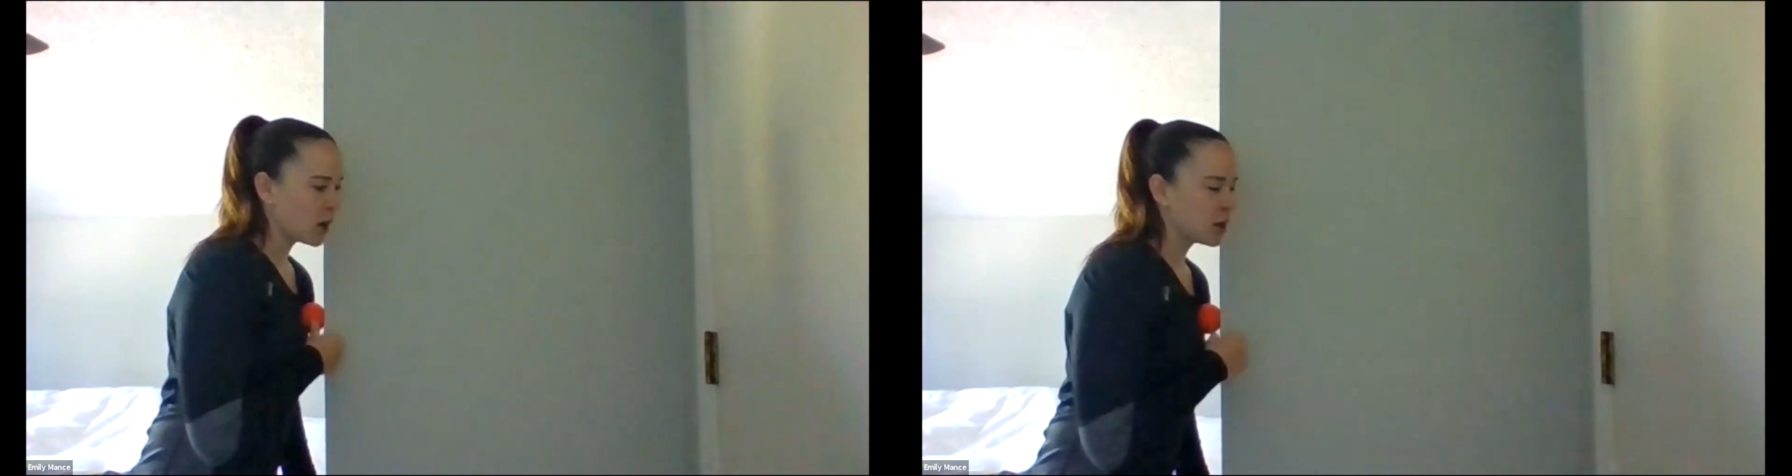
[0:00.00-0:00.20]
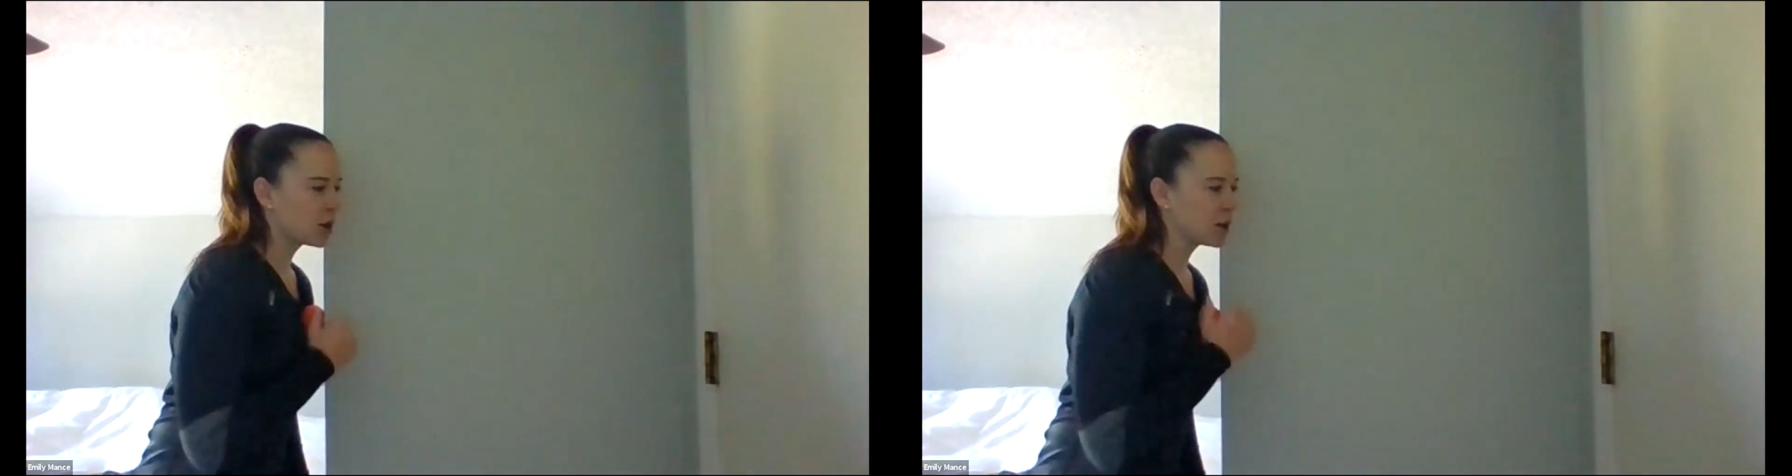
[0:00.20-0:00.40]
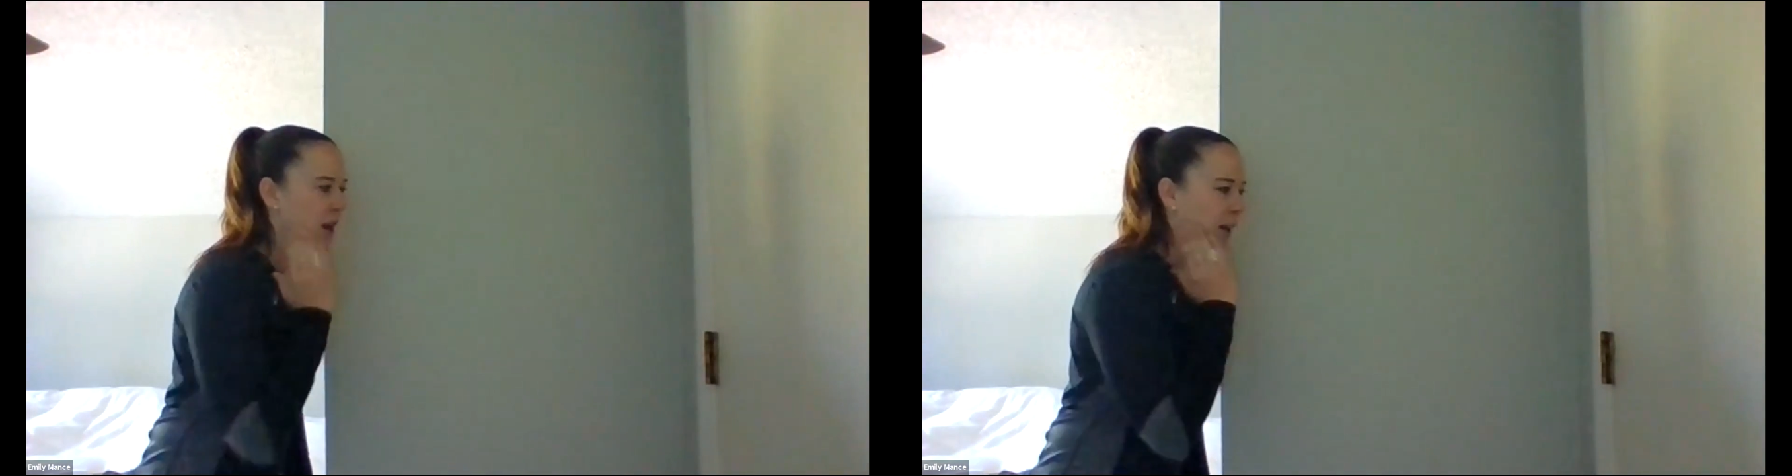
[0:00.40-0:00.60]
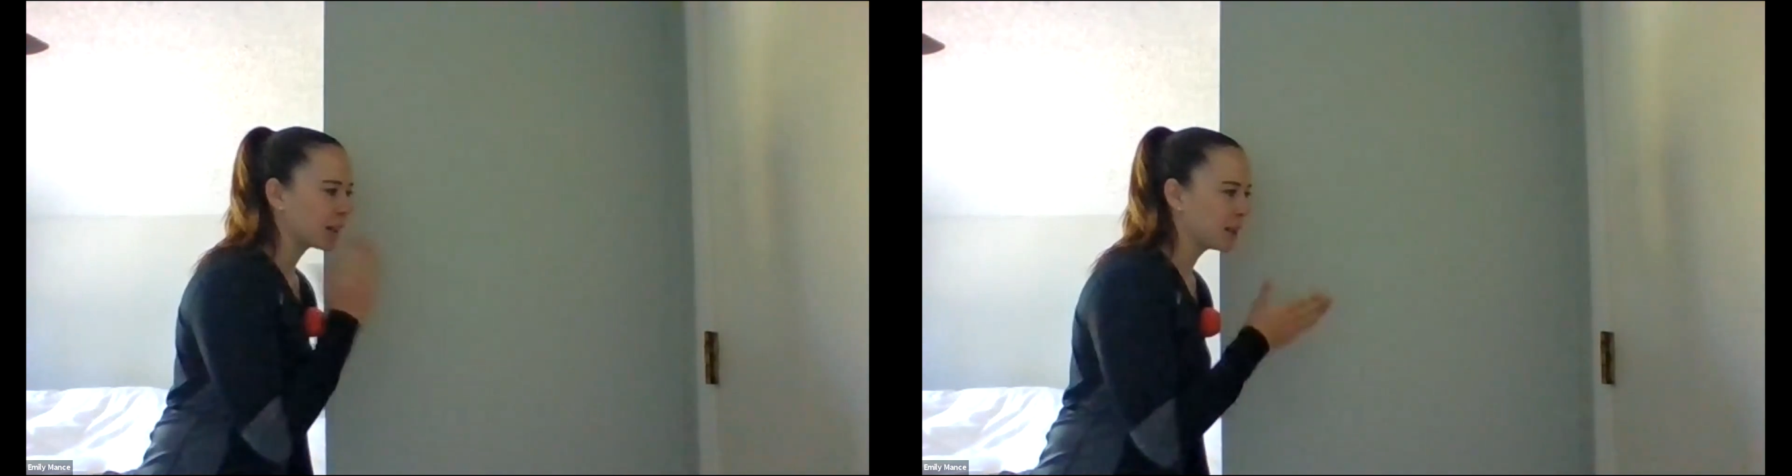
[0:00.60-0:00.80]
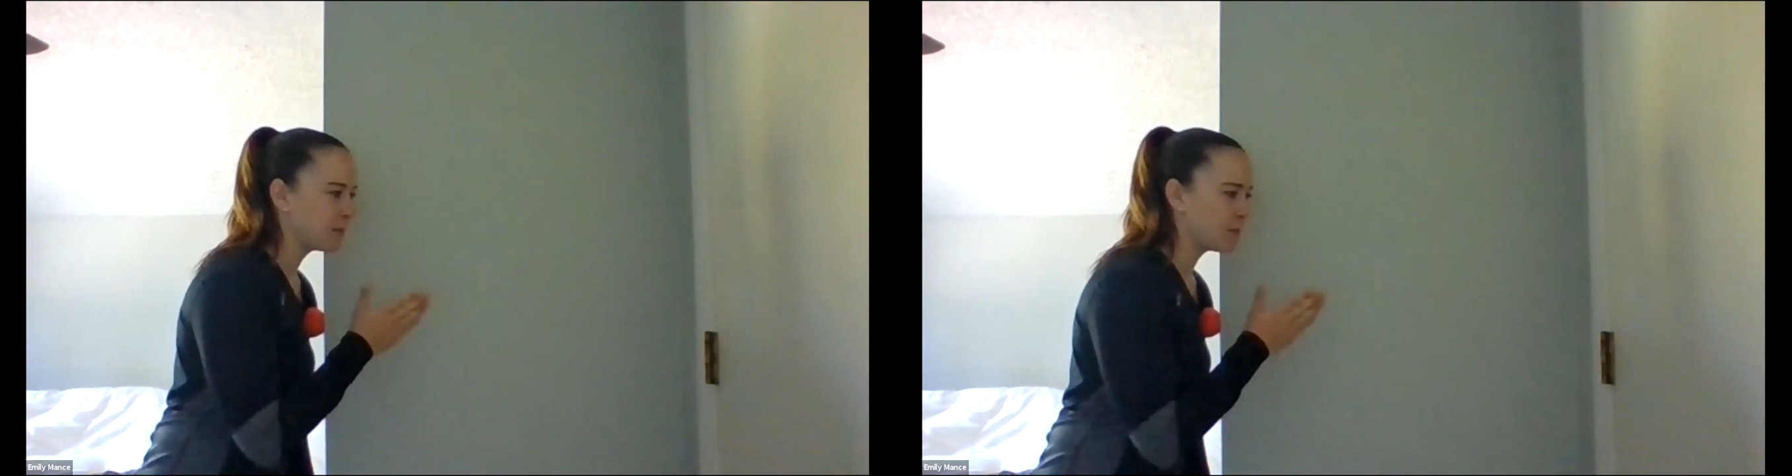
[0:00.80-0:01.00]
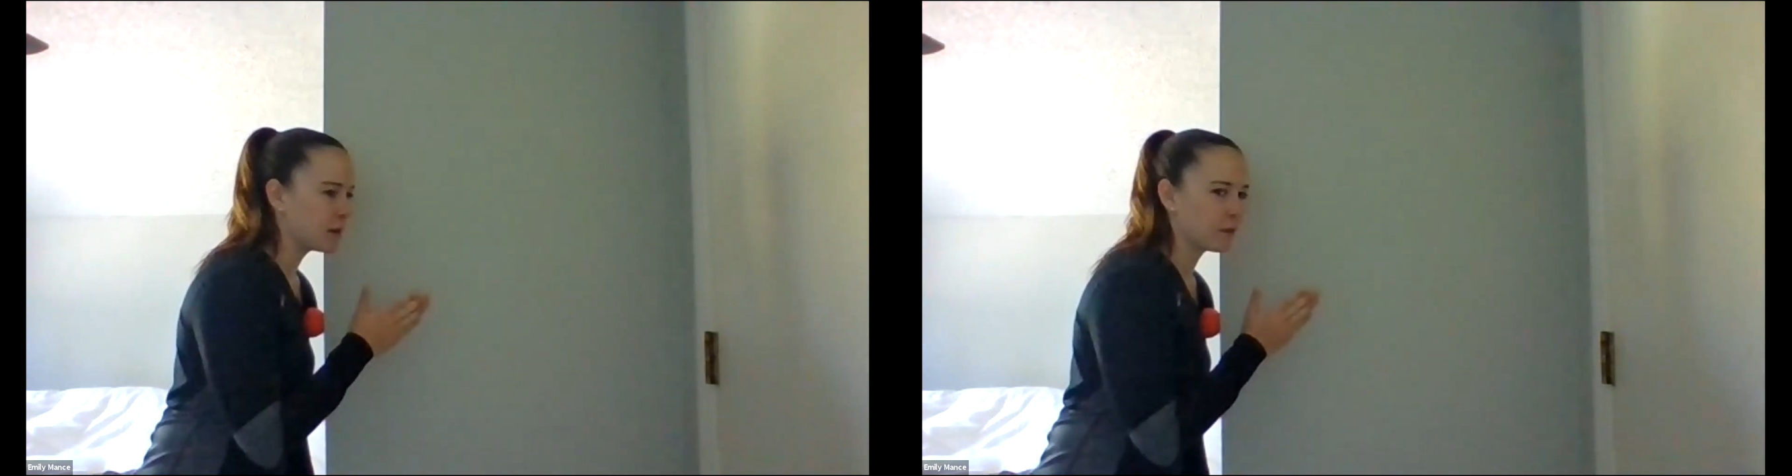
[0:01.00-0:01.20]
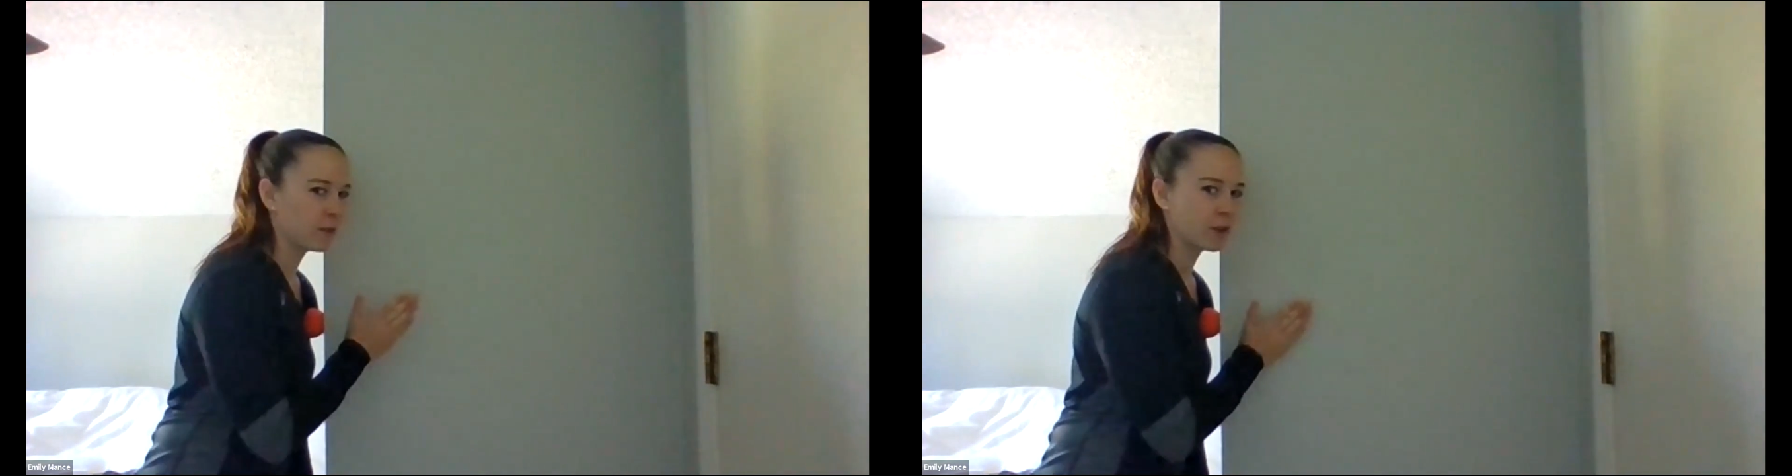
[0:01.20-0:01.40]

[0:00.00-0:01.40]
your neck can be